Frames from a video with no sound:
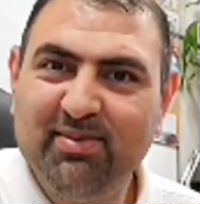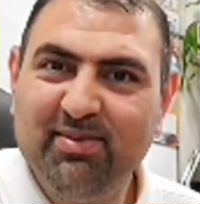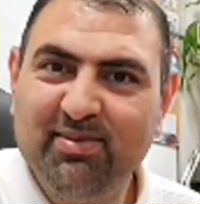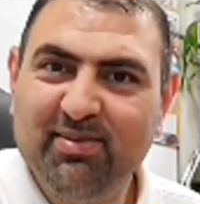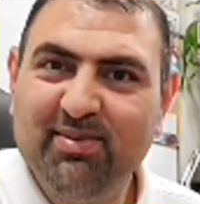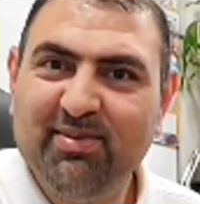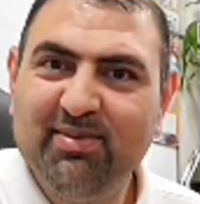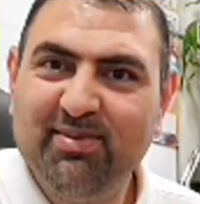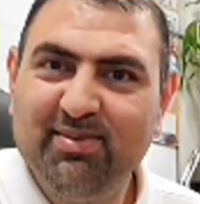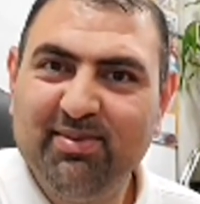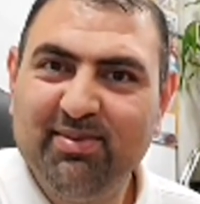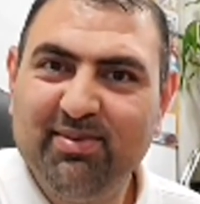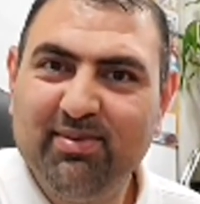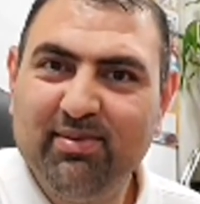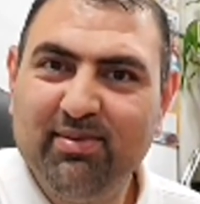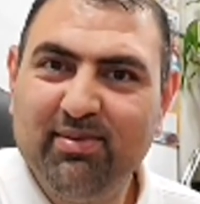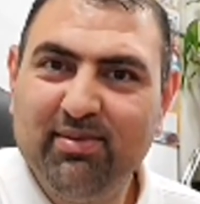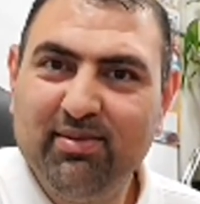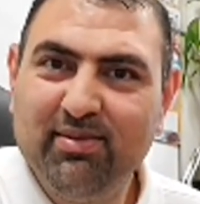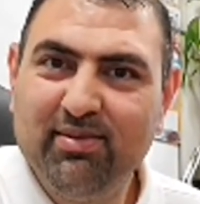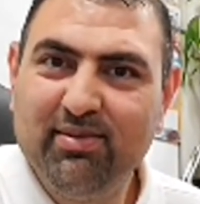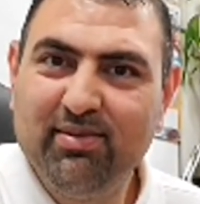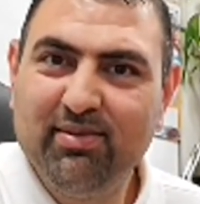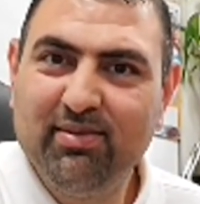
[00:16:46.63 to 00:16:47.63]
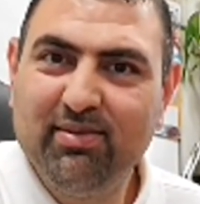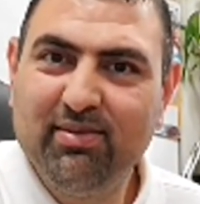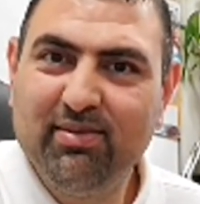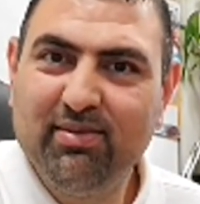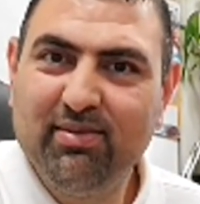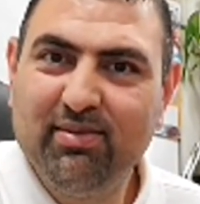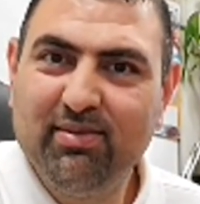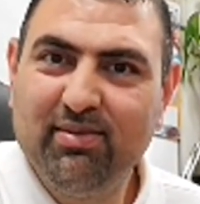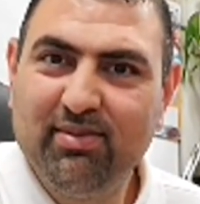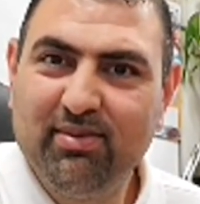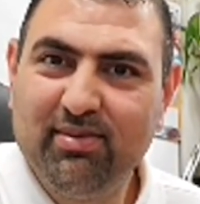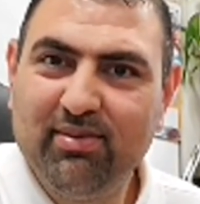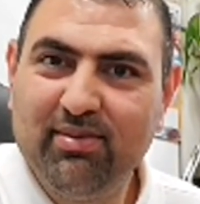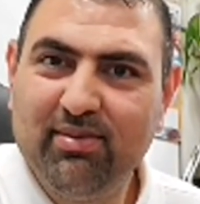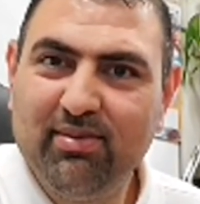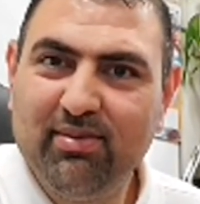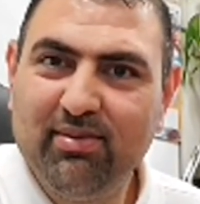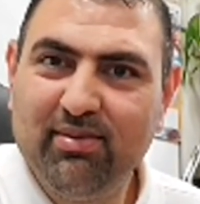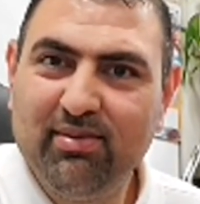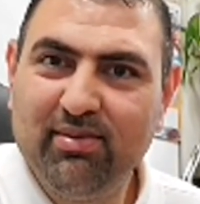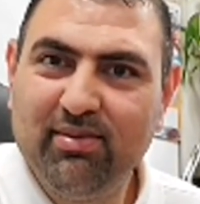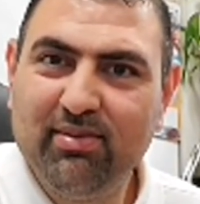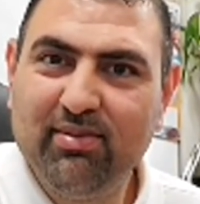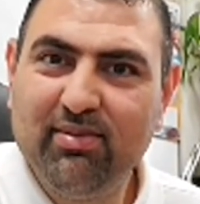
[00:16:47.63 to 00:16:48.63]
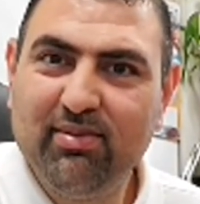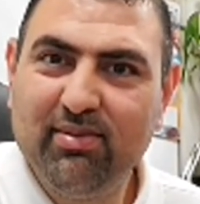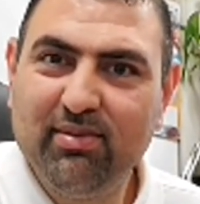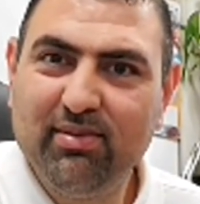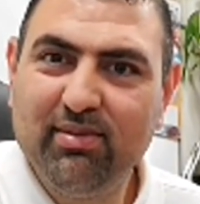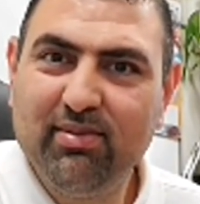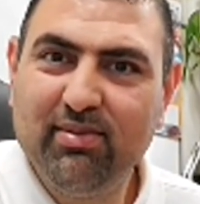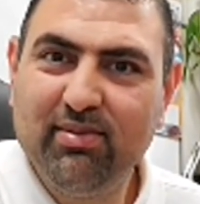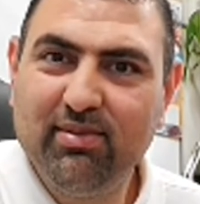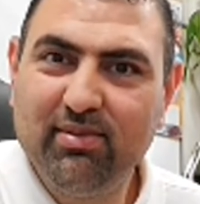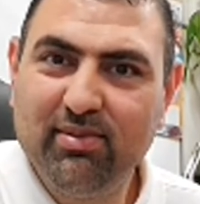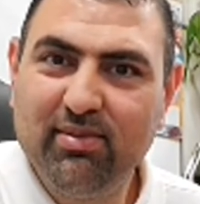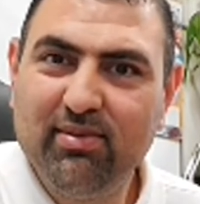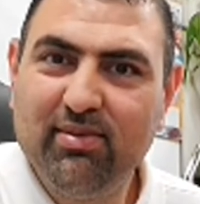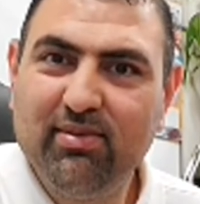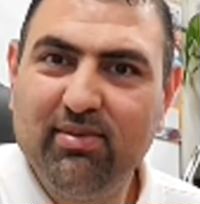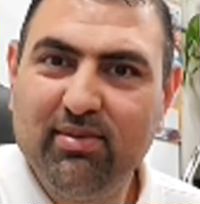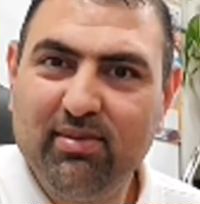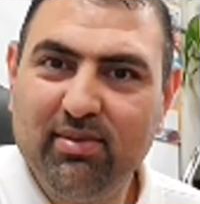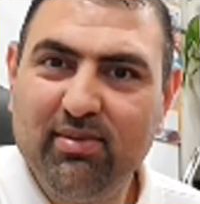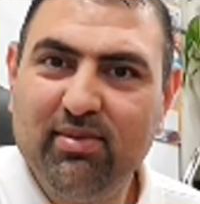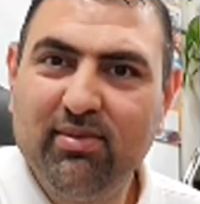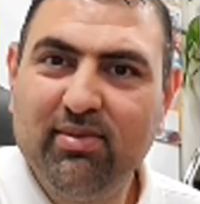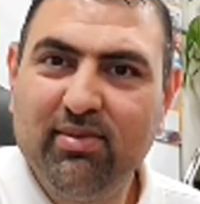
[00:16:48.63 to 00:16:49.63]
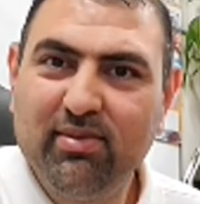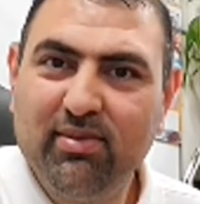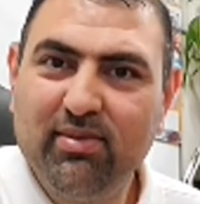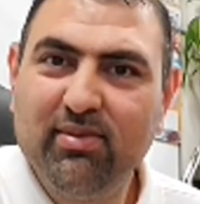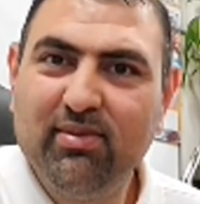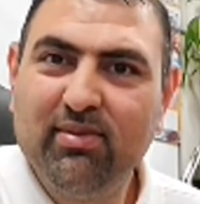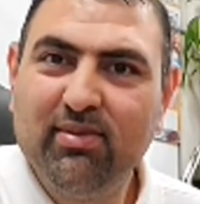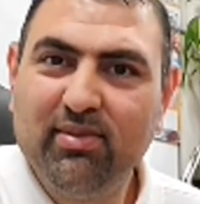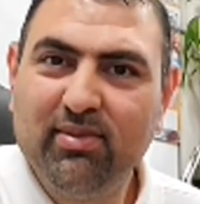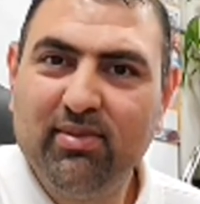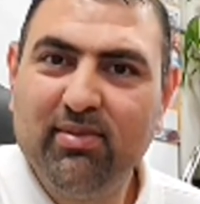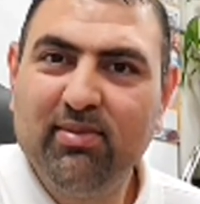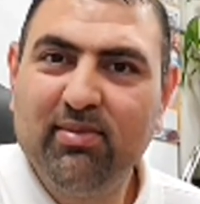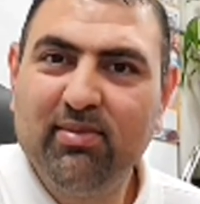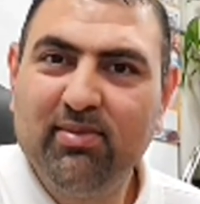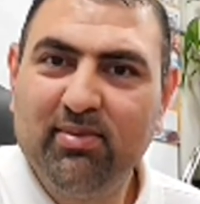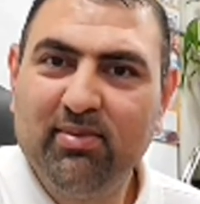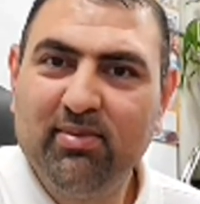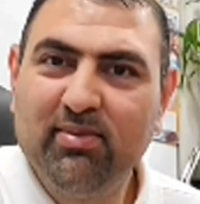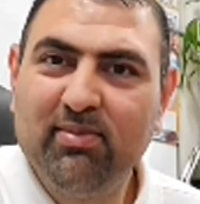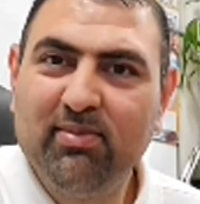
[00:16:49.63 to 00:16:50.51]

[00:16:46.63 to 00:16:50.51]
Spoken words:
The person shown says nothing.